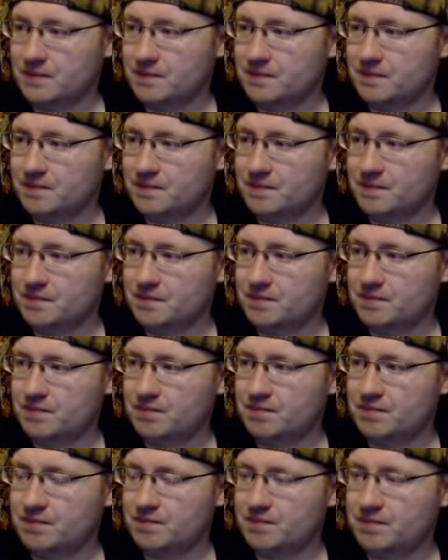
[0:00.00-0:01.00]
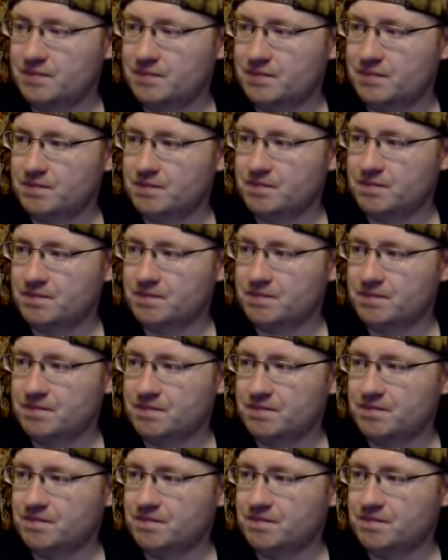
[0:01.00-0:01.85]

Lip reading: [no speech]